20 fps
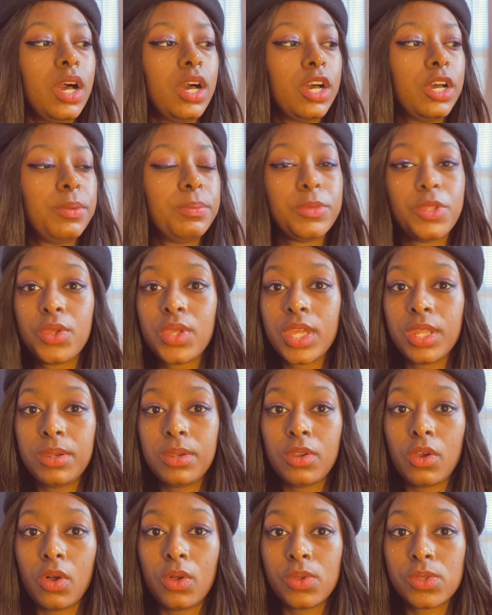you can
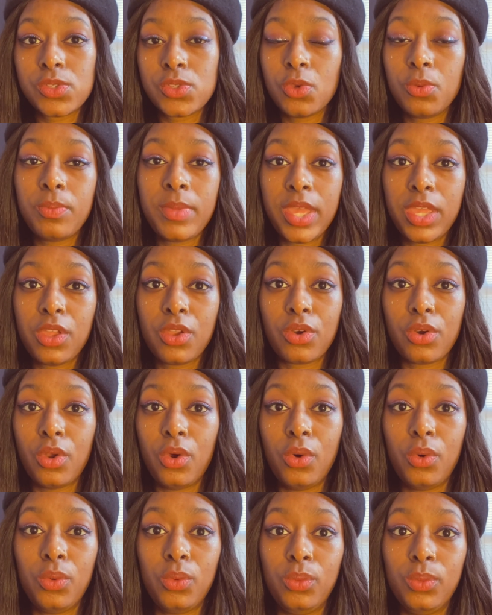also make your
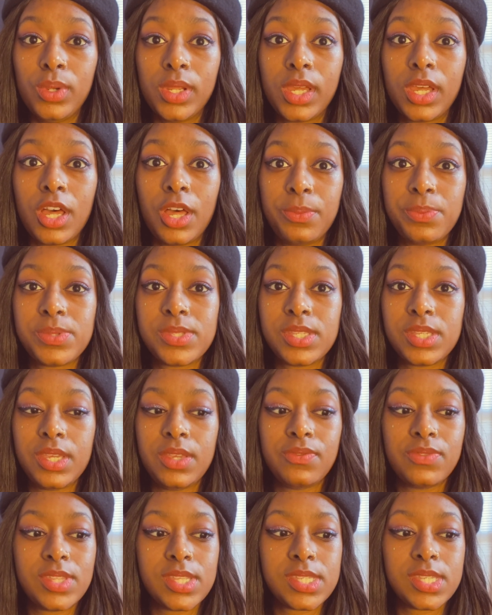own cup
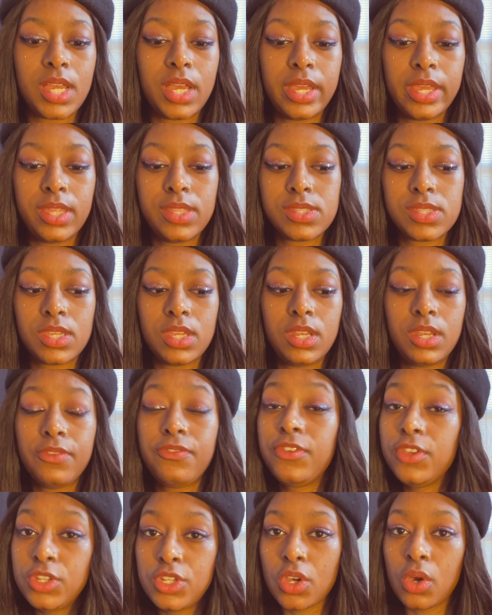sleeve designs. And if
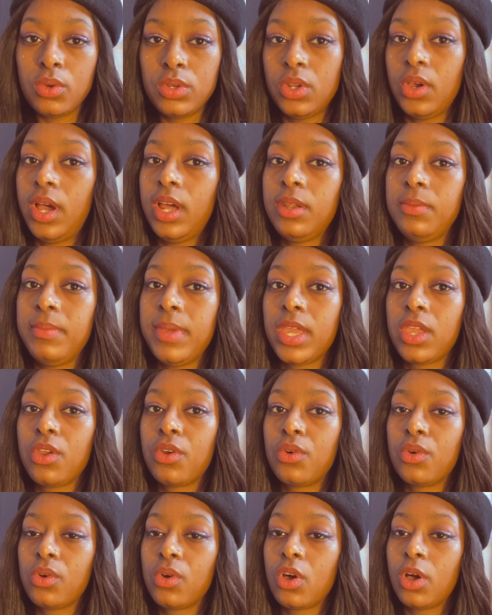you don't know how to make your
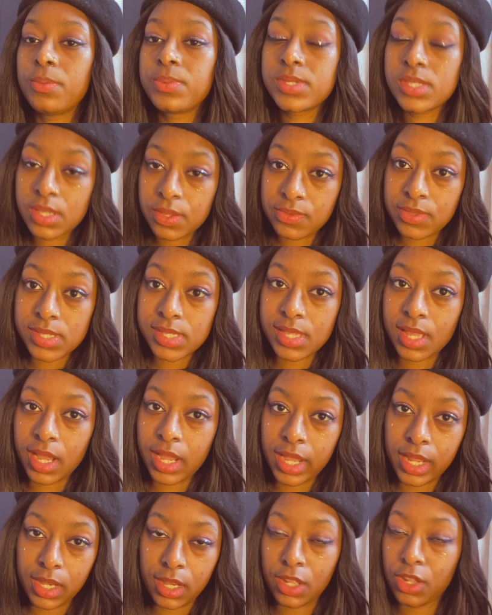own cup sleeve
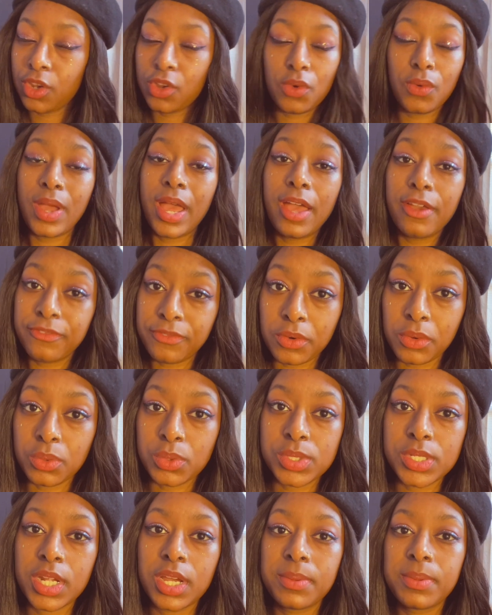design and you don't have
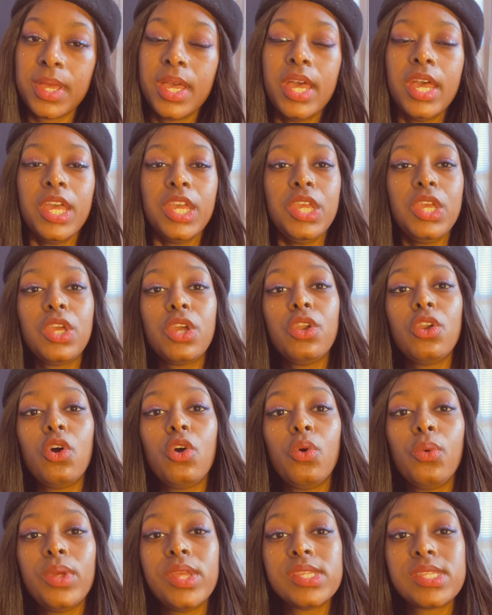Photoshop, you can
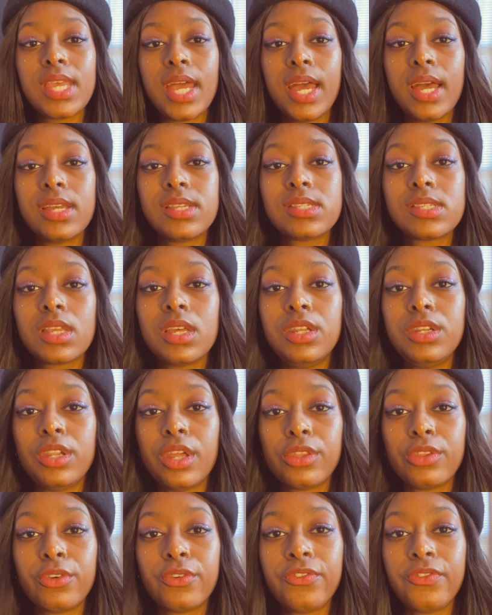always ask
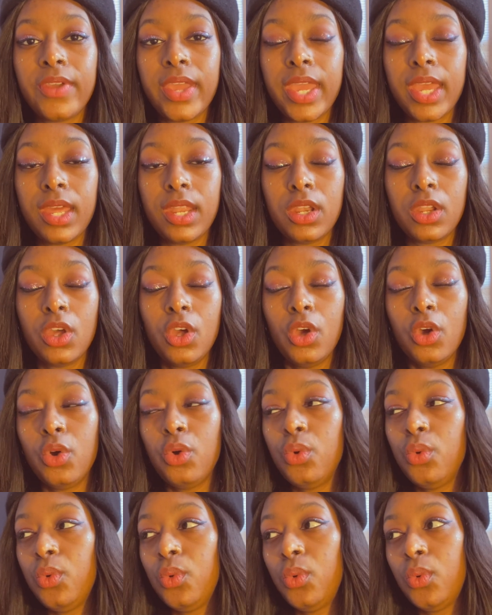another fan who